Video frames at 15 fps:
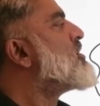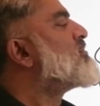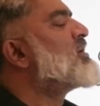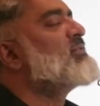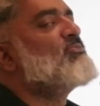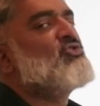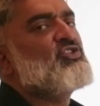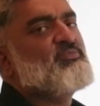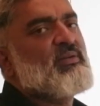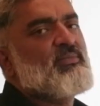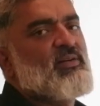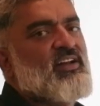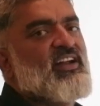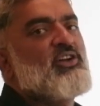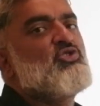But most
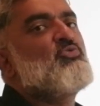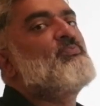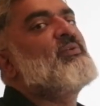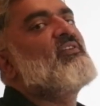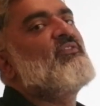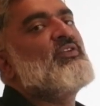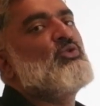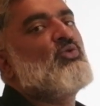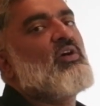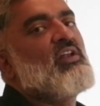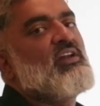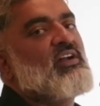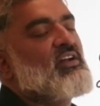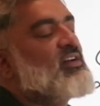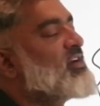people tend to preview a
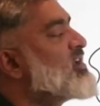little.